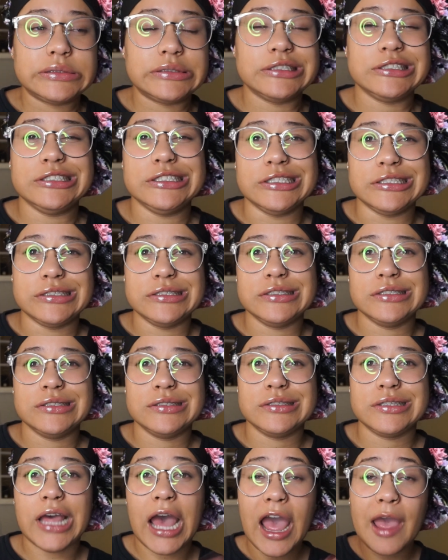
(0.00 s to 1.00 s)

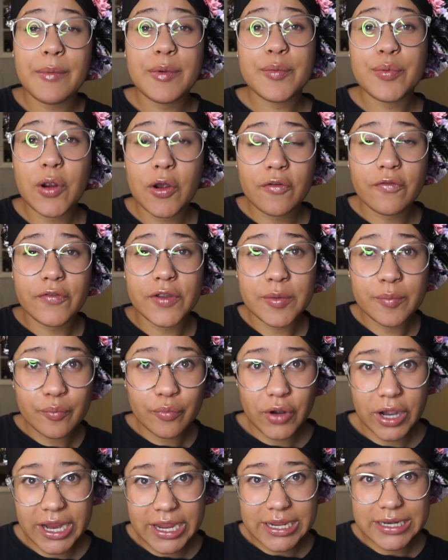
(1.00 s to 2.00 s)
The ibuprofen
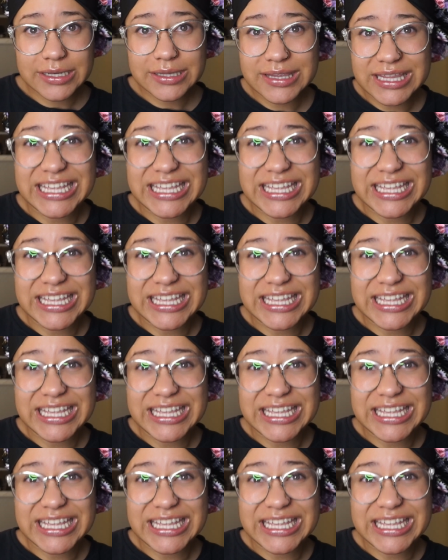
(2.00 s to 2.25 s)
brand,